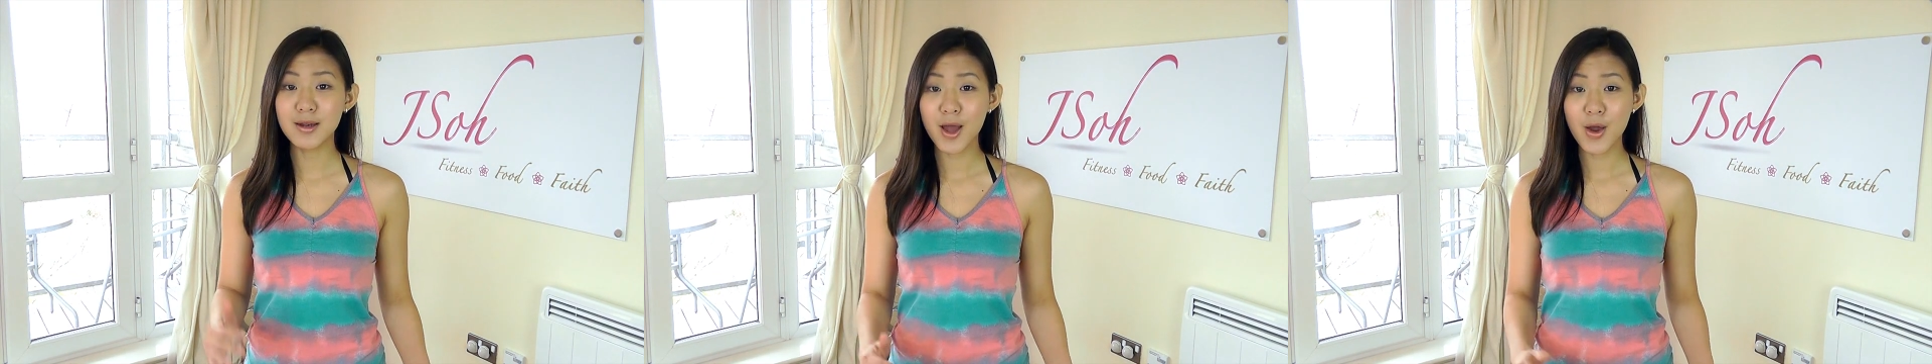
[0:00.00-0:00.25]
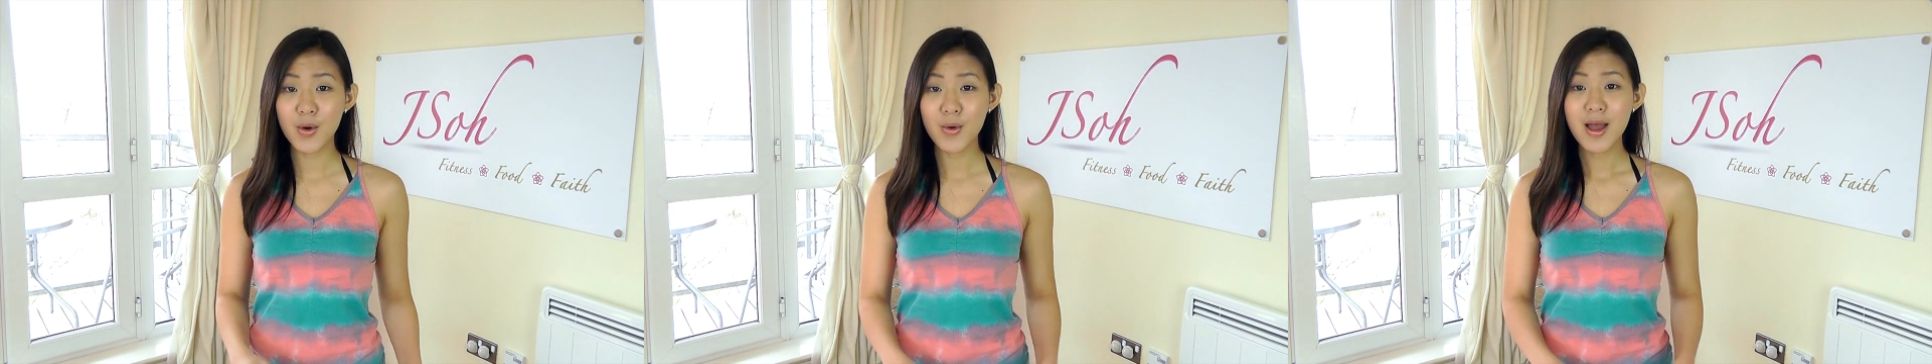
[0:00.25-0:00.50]

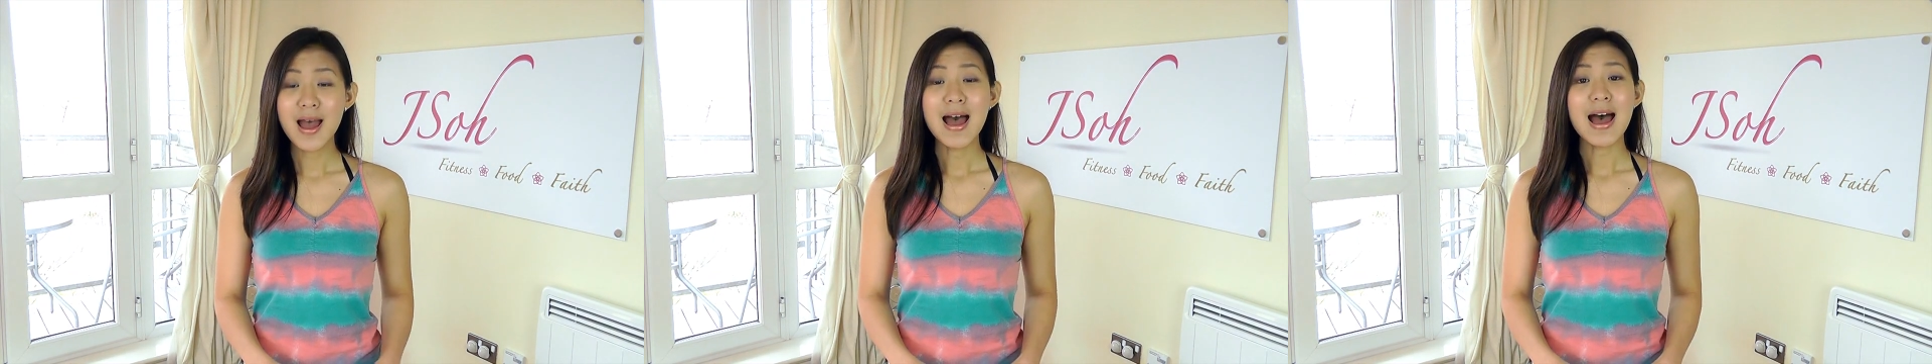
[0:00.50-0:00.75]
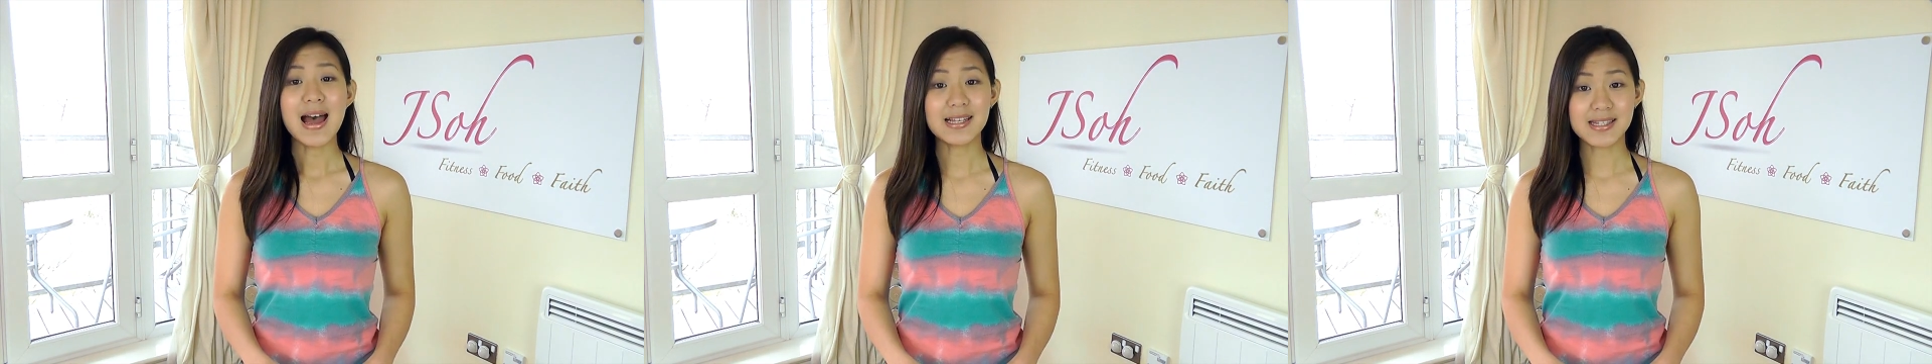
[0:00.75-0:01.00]
low,
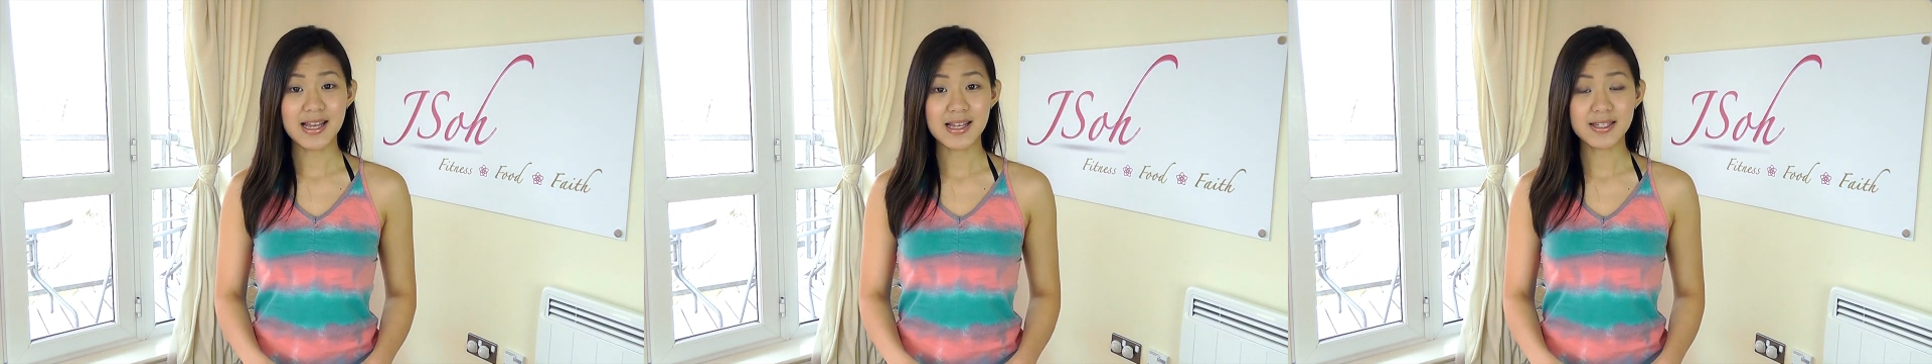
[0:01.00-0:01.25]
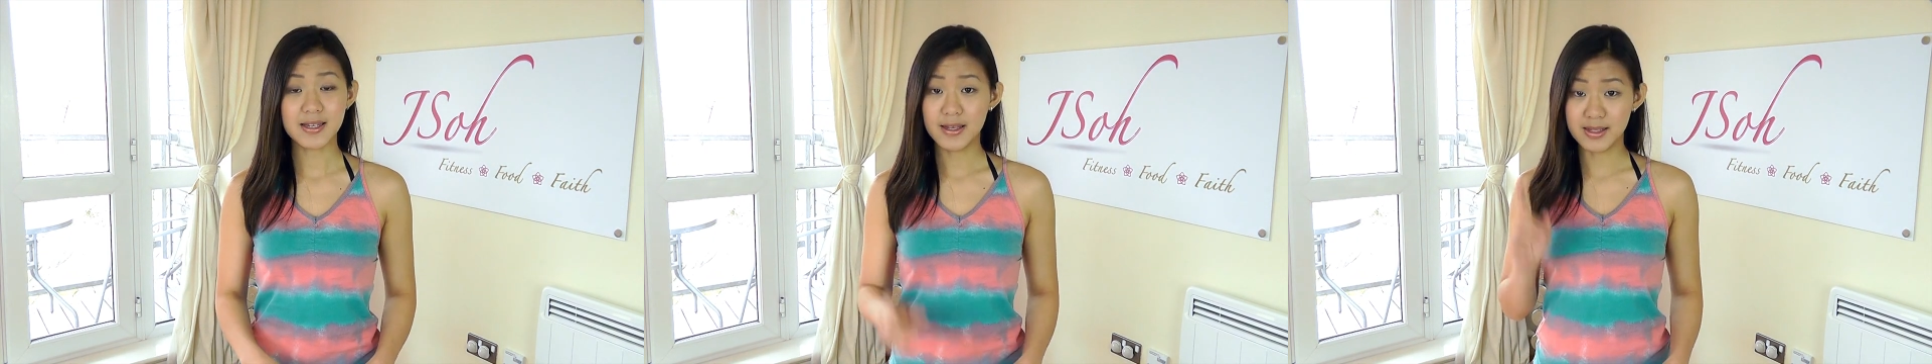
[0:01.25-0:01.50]

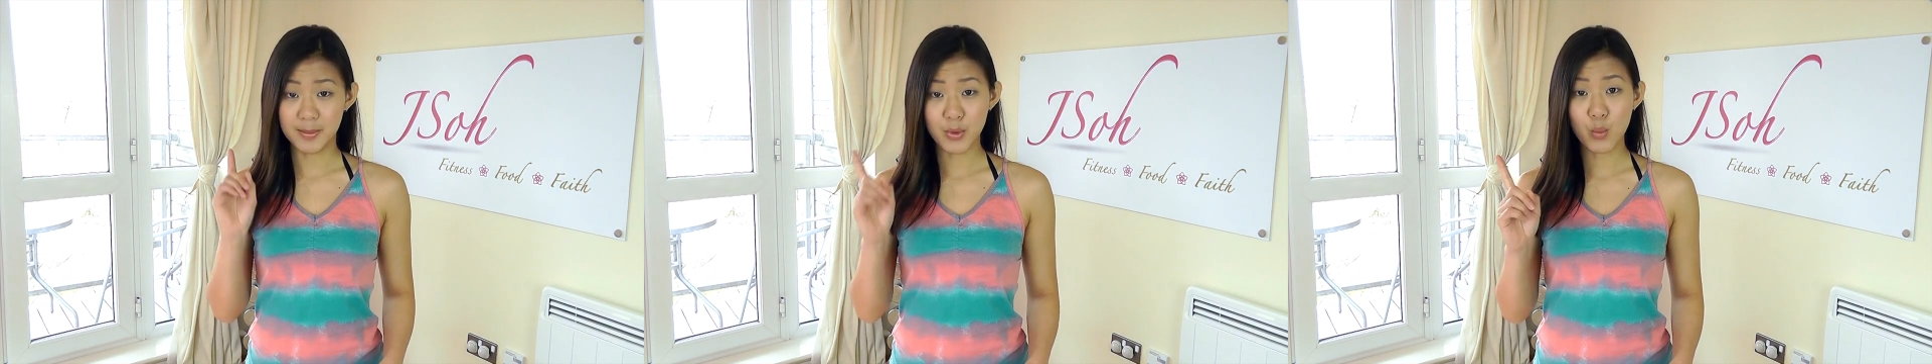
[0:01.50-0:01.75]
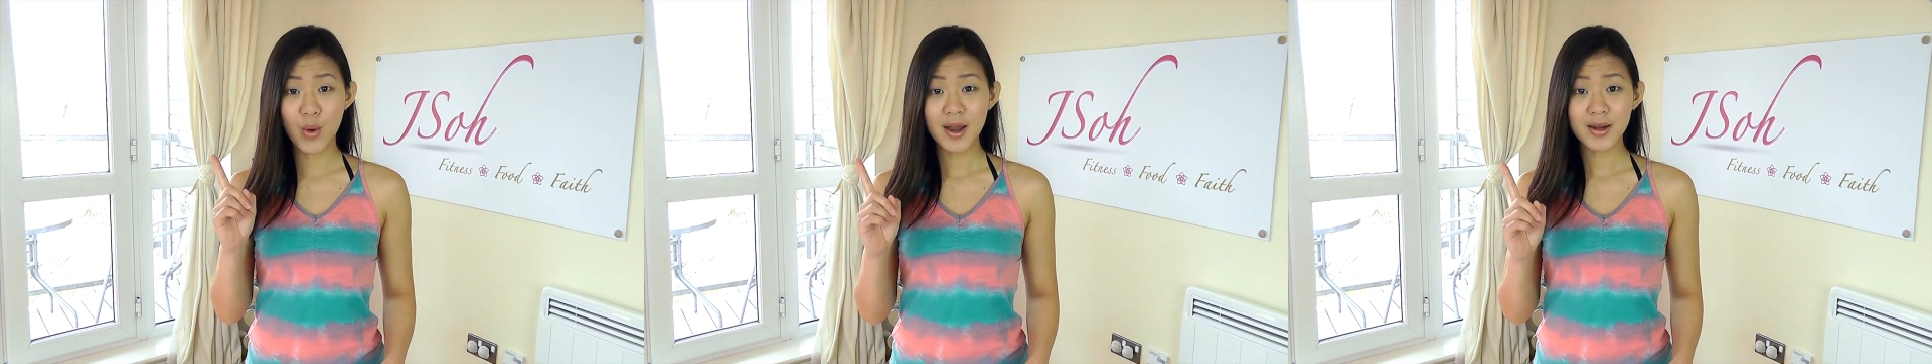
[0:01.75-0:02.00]
assess number
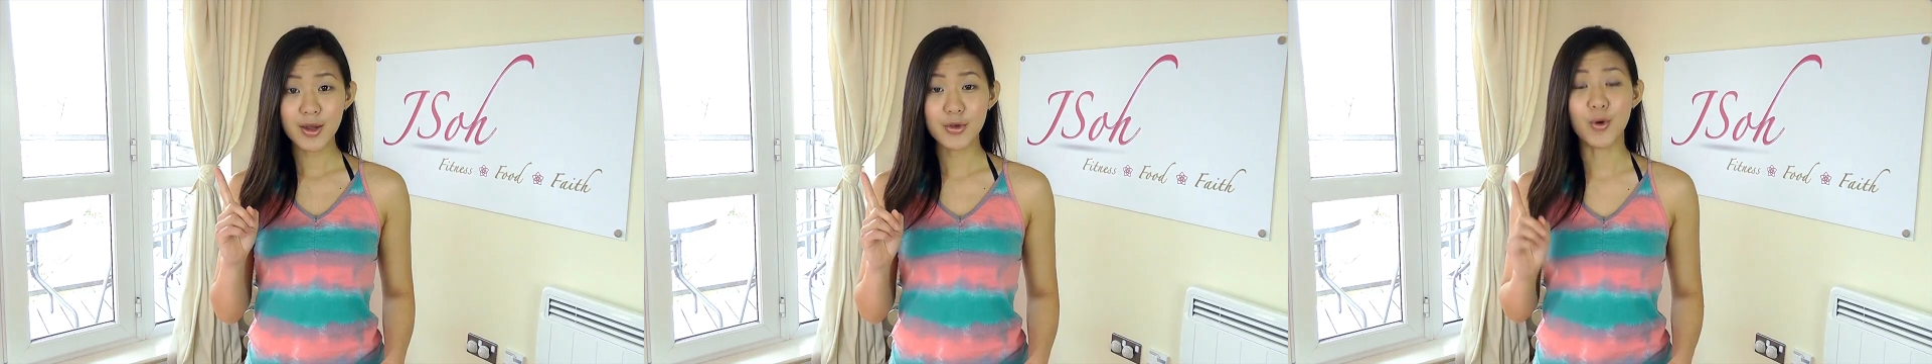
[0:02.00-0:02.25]
1,